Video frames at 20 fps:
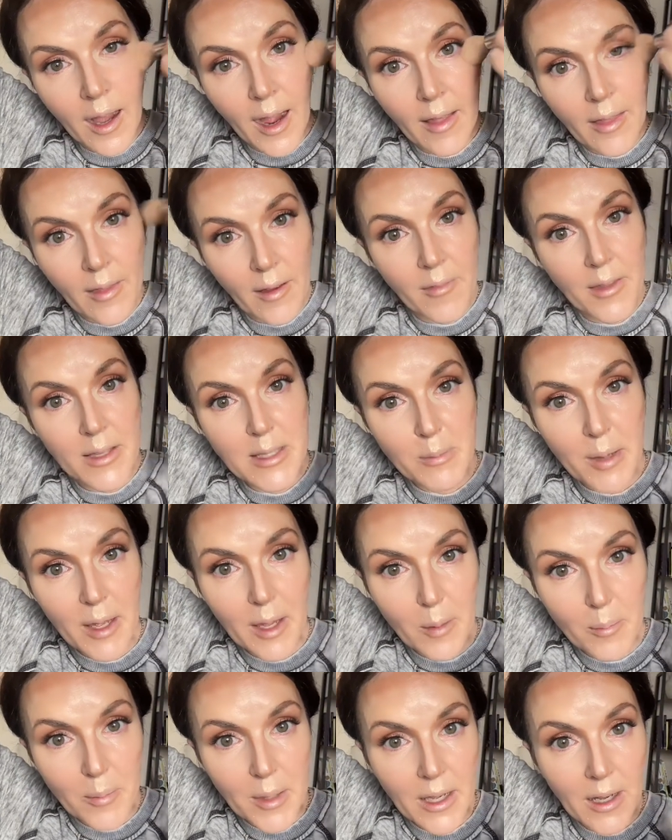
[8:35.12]
I love this
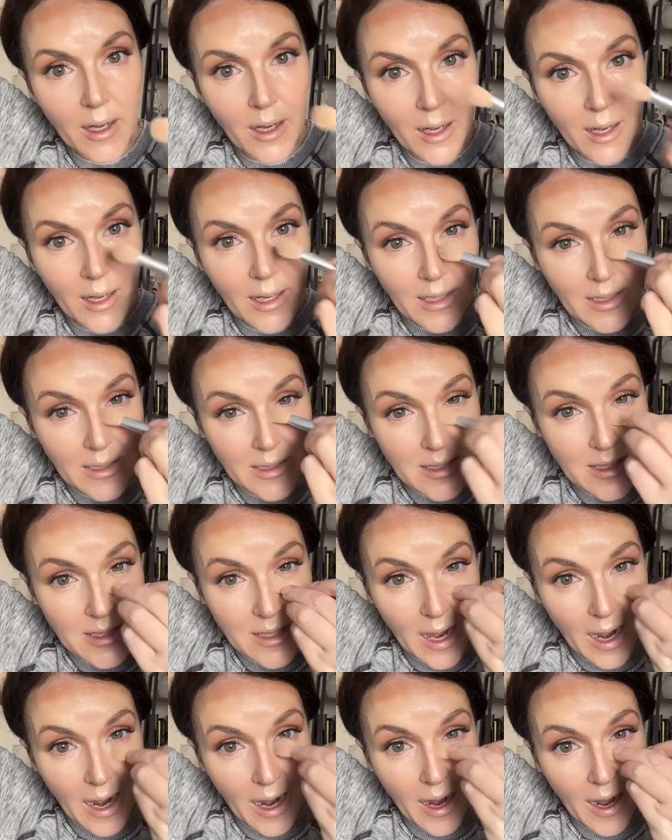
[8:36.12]
makeup because
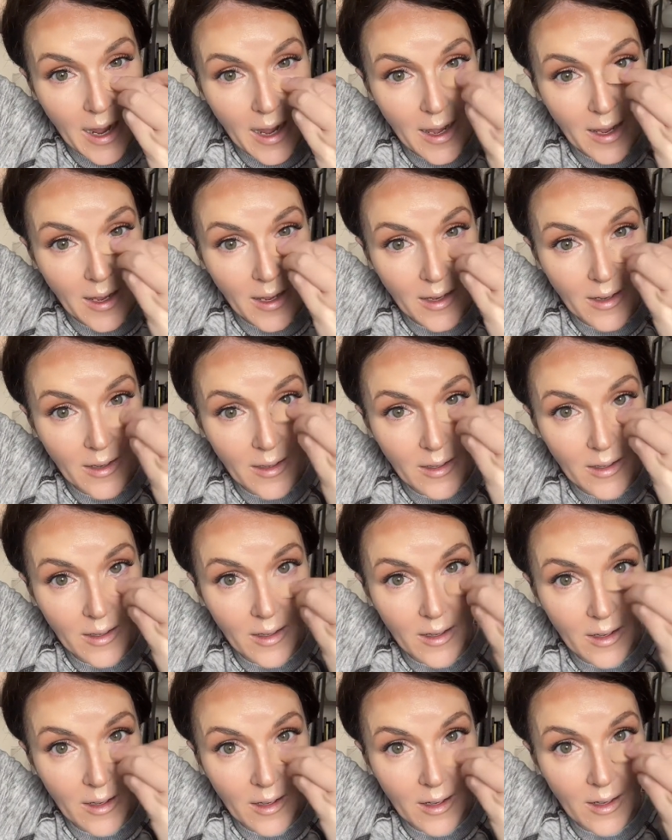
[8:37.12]
I
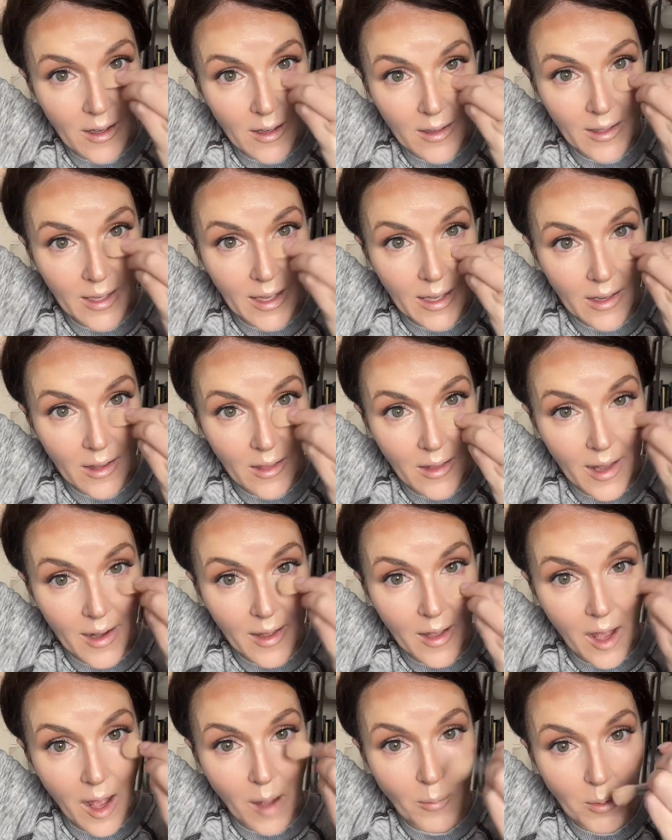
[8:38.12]
get a lot
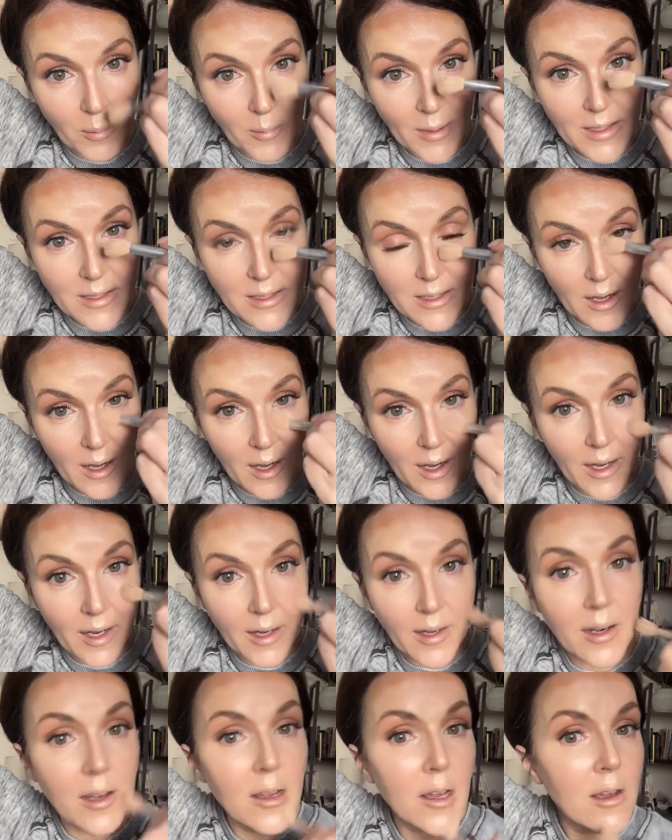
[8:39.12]
of compliments
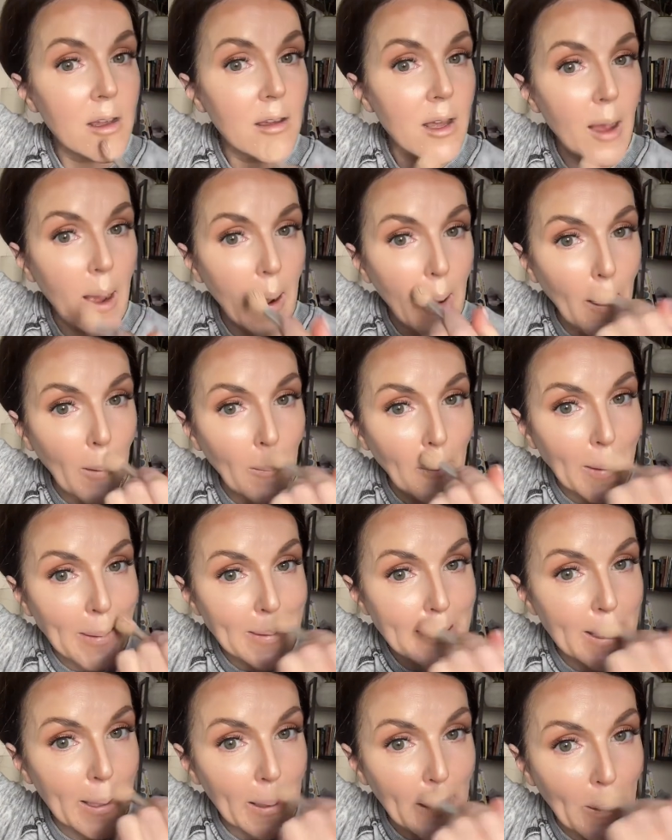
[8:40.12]
on how my
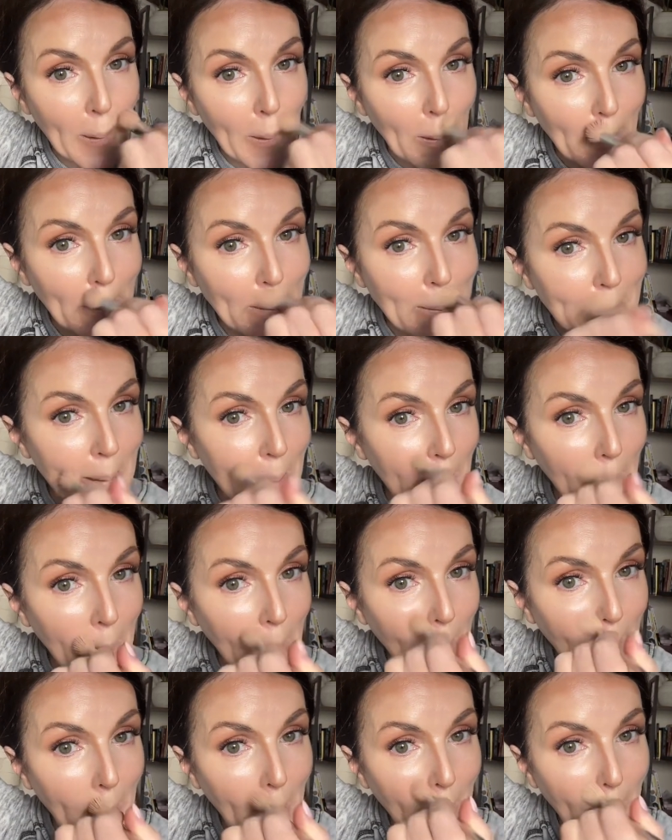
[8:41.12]
skin looks
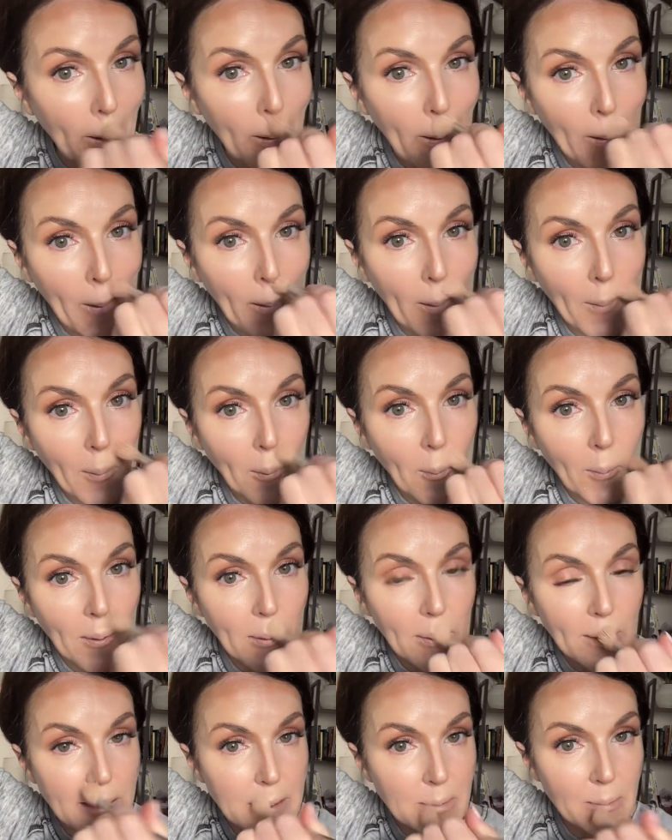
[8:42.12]

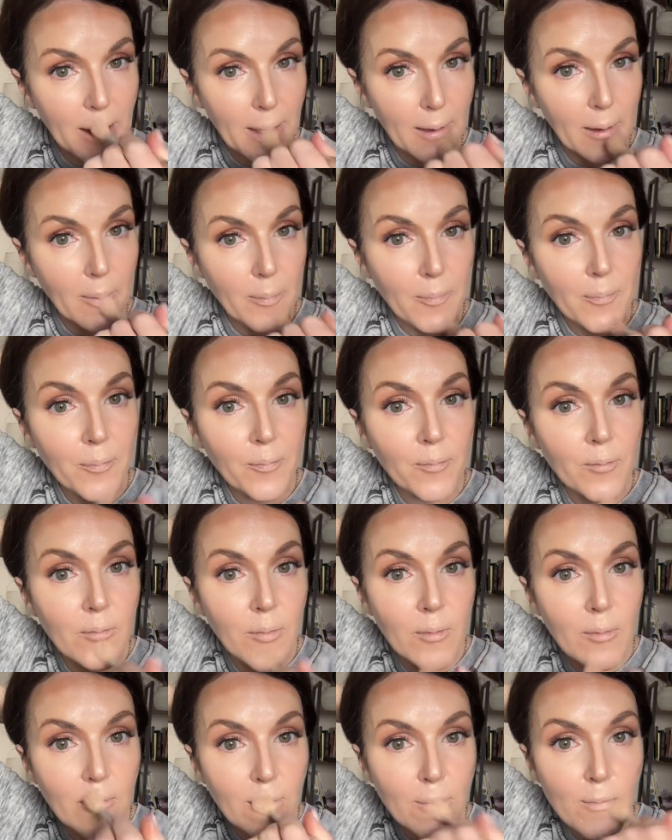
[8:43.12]
with this makeup.
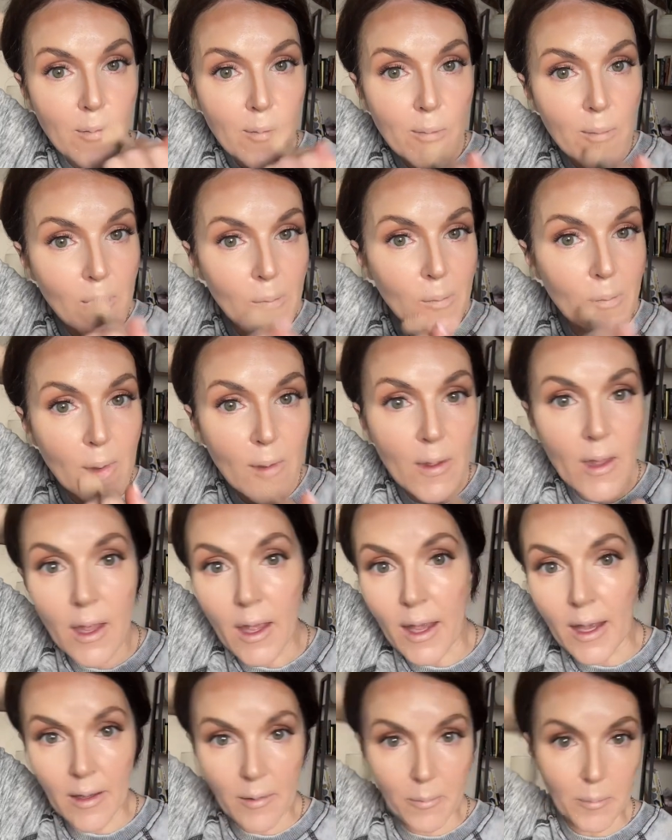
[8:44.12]

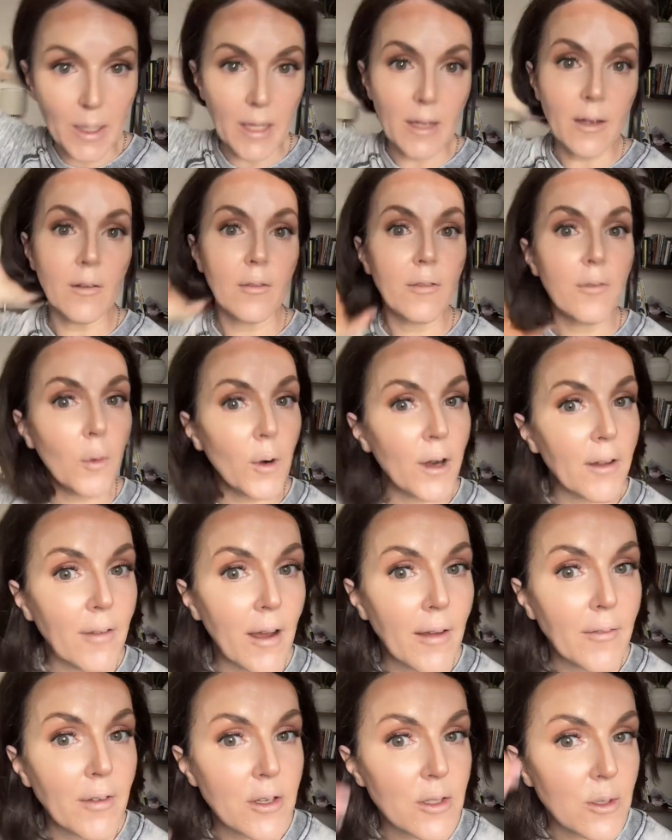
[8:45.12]
And being
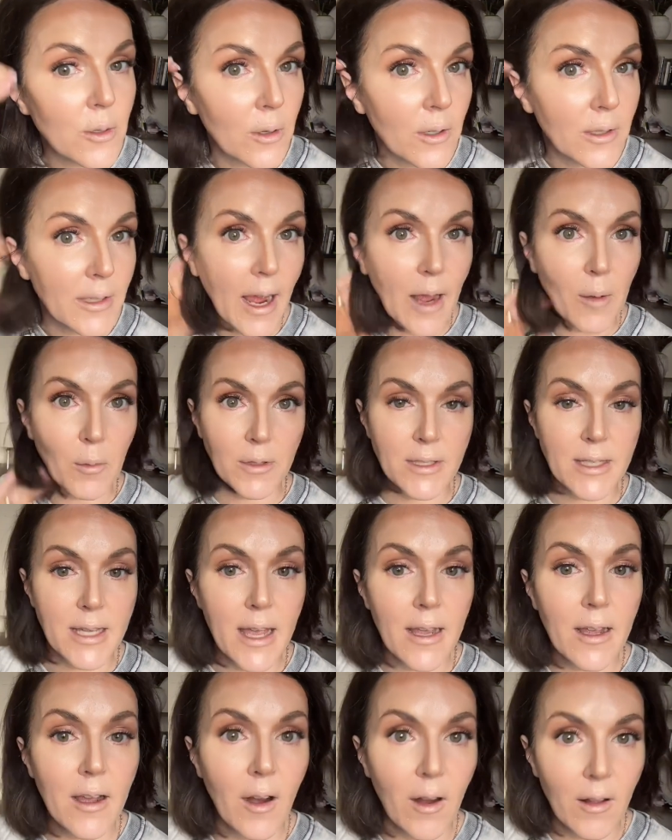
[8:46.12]
45 years old, I will
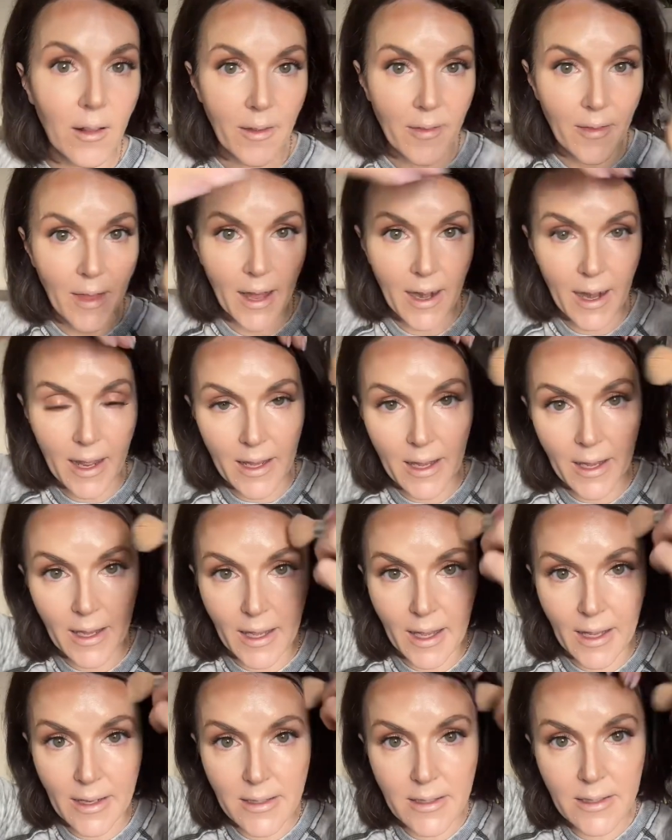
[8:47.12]
take all of that I can
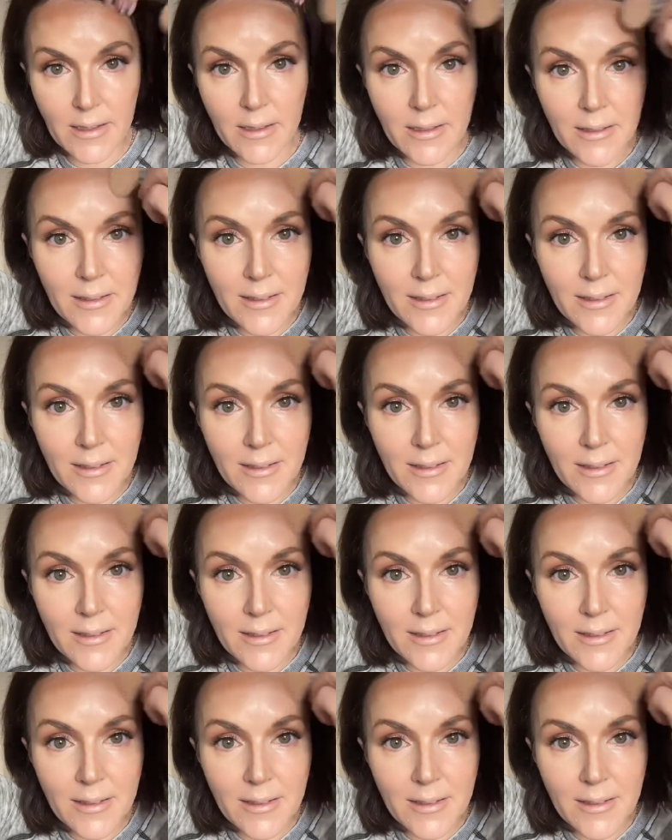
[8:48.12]
get.